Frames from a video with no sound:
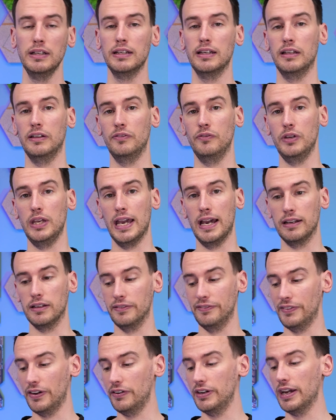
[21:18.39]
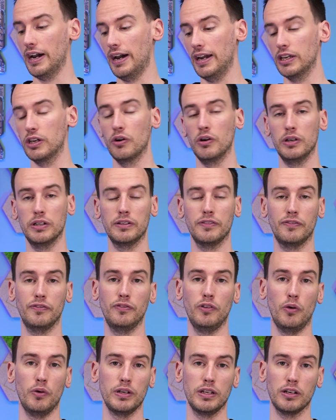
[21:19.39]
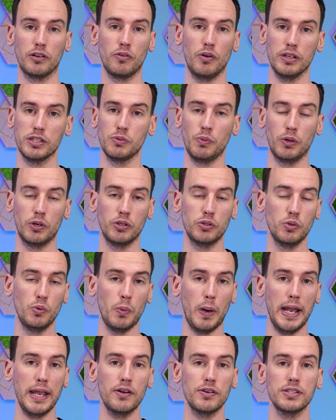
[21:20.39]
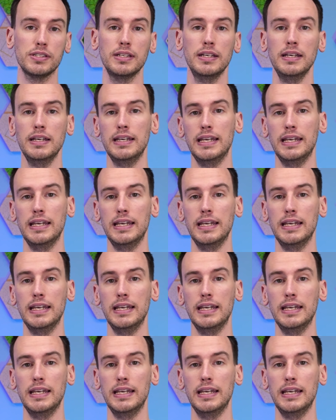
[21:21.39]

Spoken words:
and we had a very high current flowing across one or two wires.